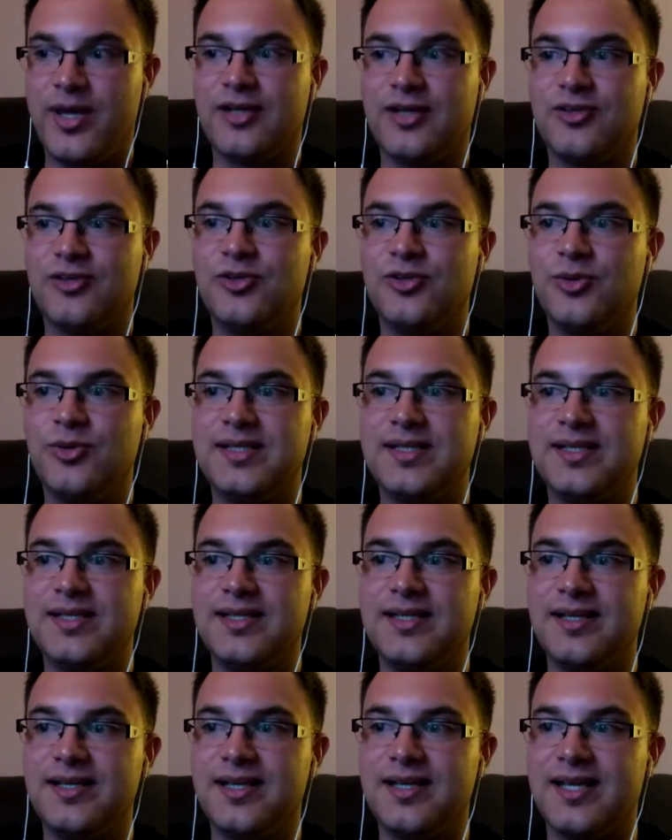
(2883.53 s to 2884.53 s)
We could do
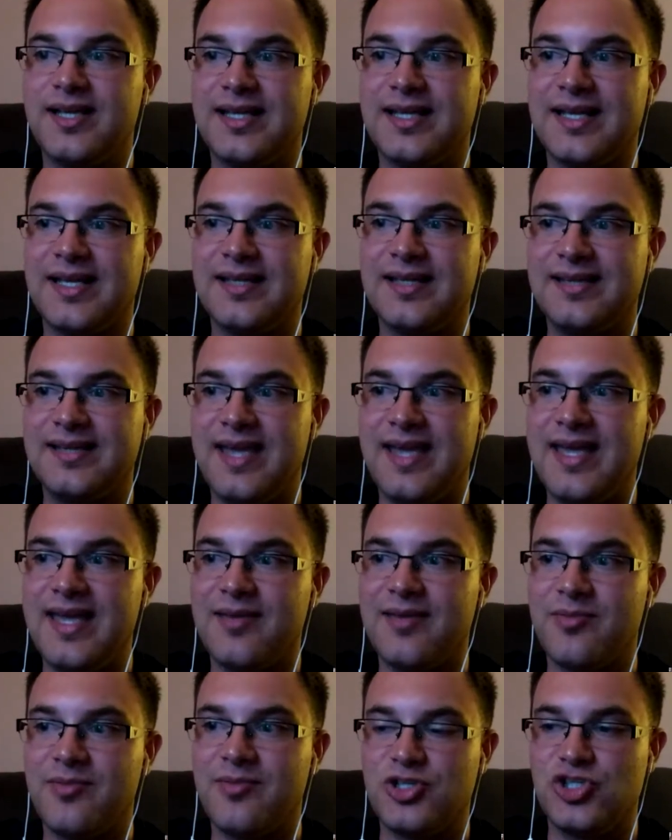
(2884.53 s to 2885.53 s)
a deal and then
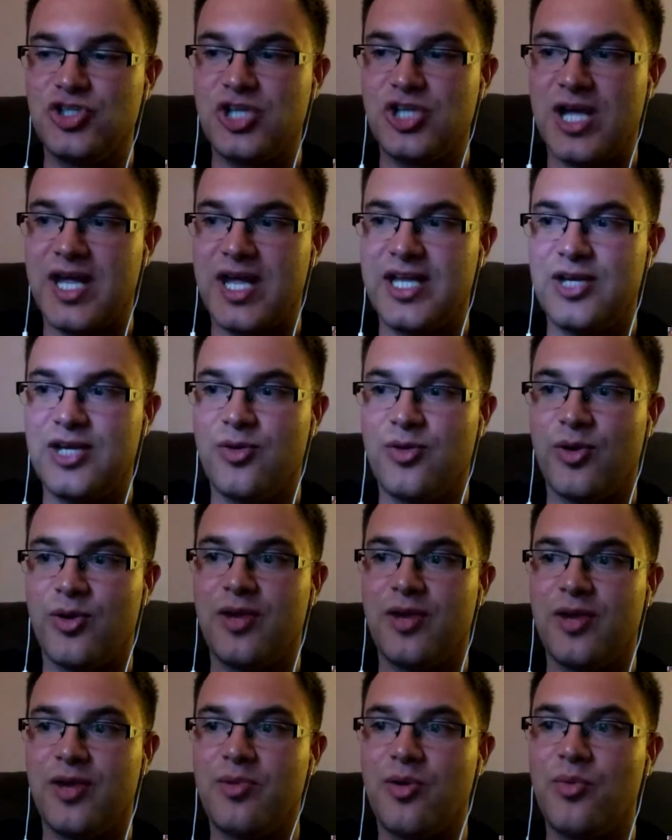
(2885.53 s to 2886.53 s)
take him in
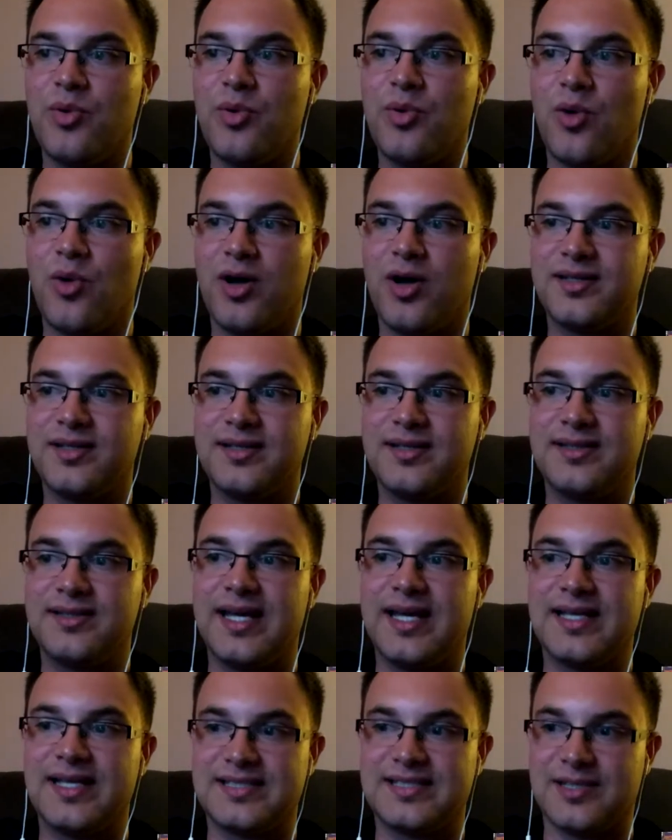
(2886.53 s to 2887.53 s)
January, but we wanted
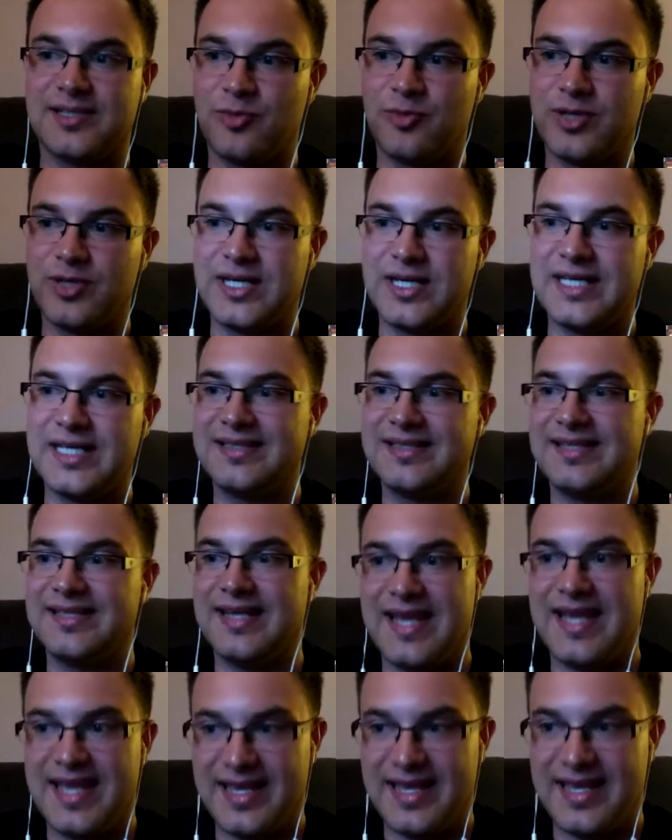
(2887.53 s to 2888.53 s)
to get someone in
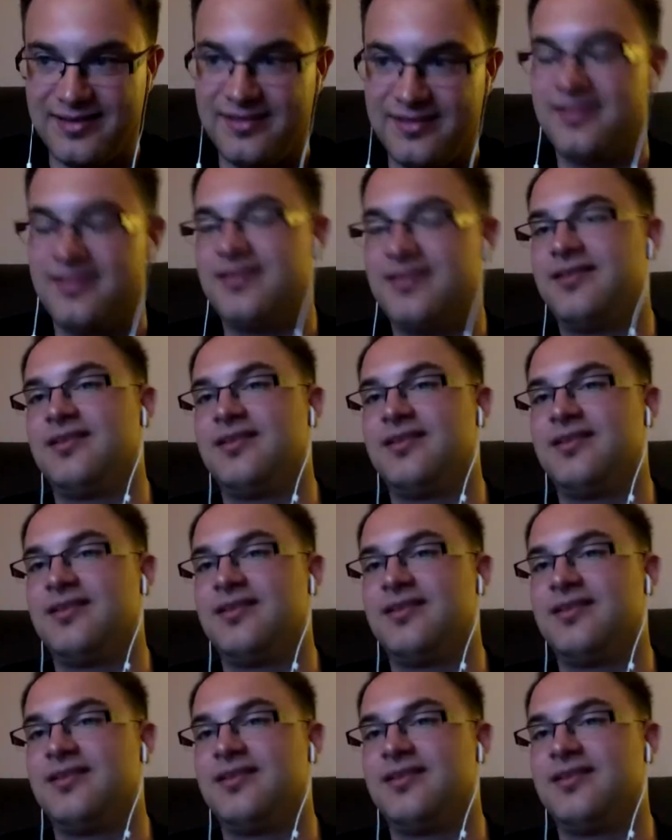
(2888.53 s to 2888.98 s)
today."